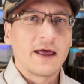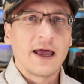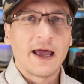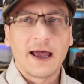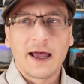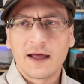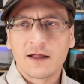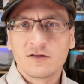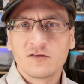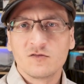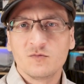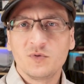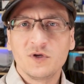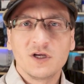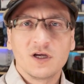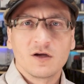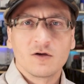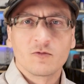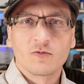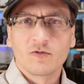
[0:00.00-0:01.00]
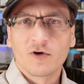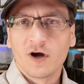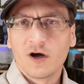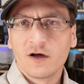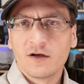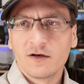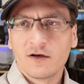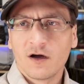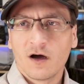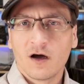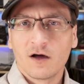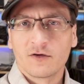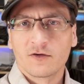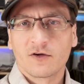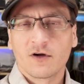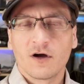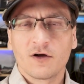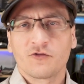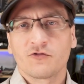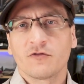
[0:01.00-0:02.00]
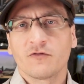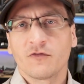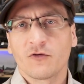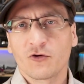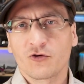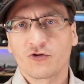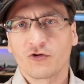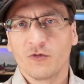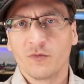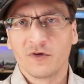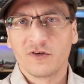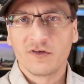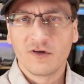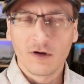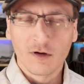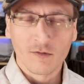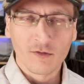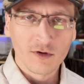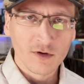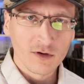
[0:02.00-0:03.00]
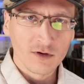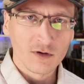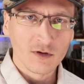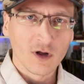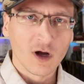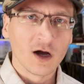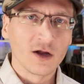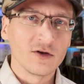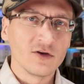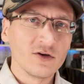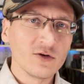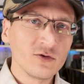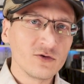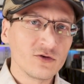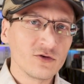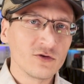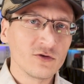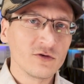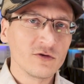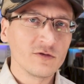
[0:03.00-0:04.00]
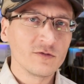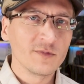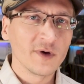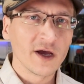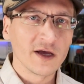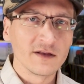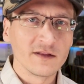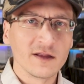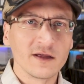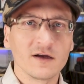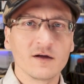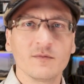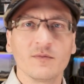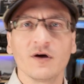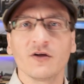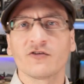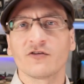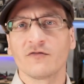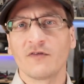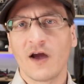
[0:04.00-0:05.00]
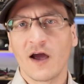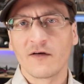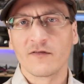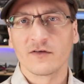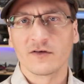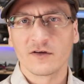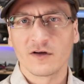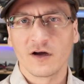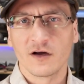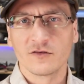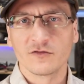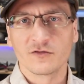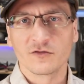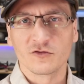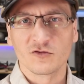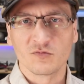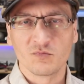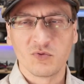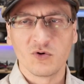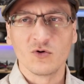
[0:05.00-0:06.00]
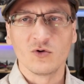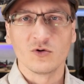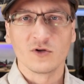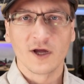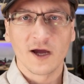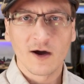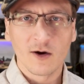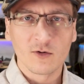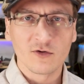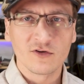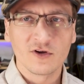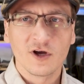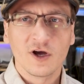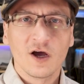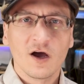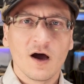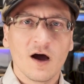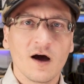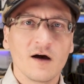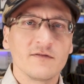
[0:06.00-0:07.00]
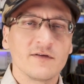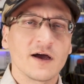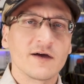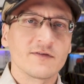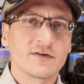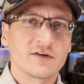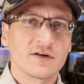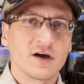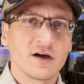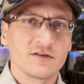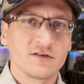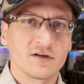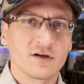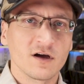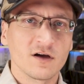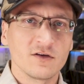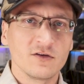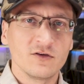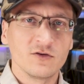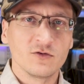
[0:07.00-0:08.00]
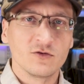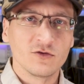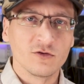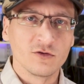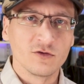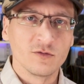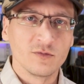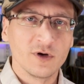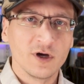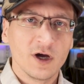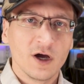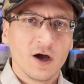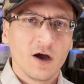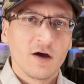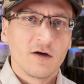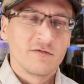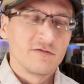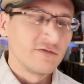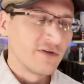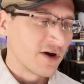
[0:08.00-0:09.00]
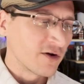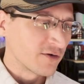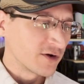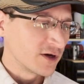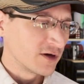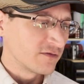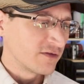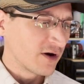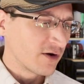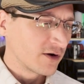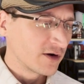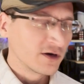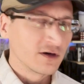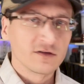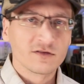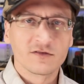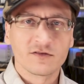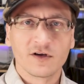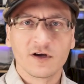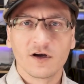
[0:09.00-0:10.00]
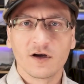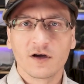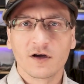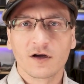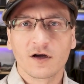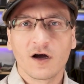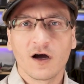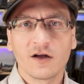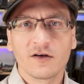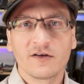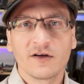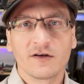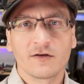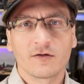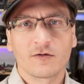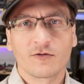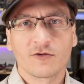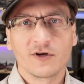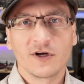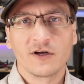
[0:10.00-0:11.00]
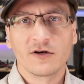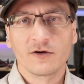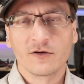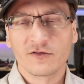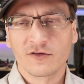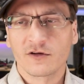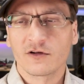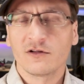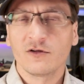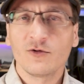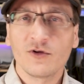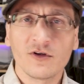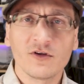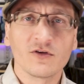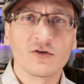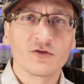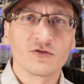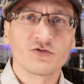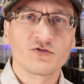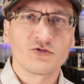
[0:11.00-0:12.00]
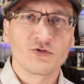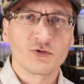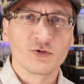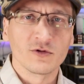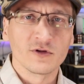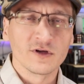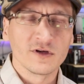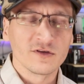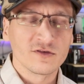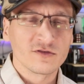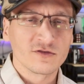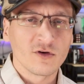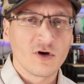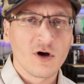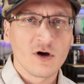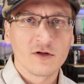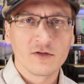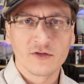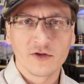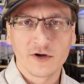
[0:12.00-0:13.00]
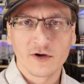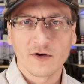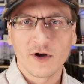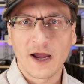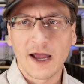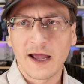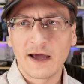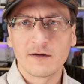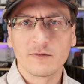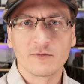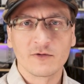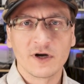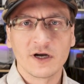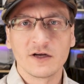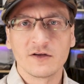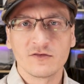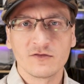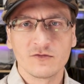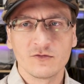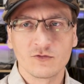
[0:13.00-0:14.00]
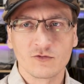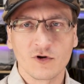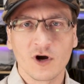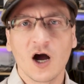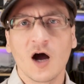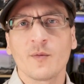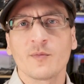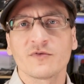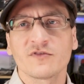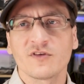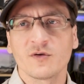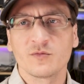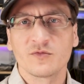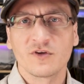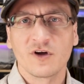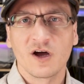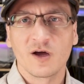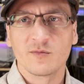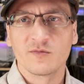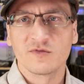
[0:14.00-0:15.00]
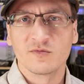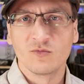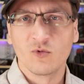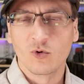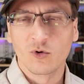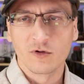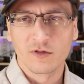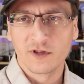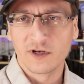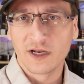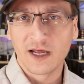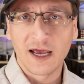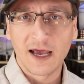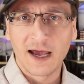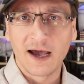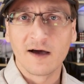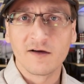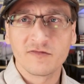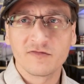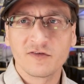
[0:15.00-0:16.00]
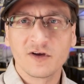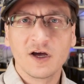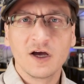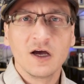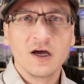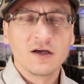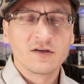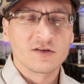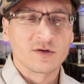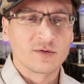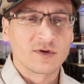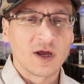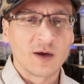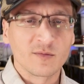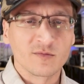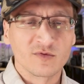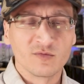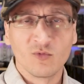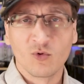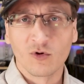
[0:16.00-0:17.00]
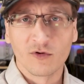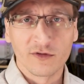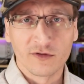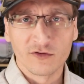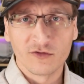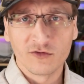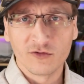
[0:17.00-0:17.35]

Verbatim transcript: ads being run on controversial material on YouTube, and then a bunch of advertisers pulled out of advertising on YouTube. Various content creators, including yours truly, saw their ad rates drop, sometimes more than half, sometimes more than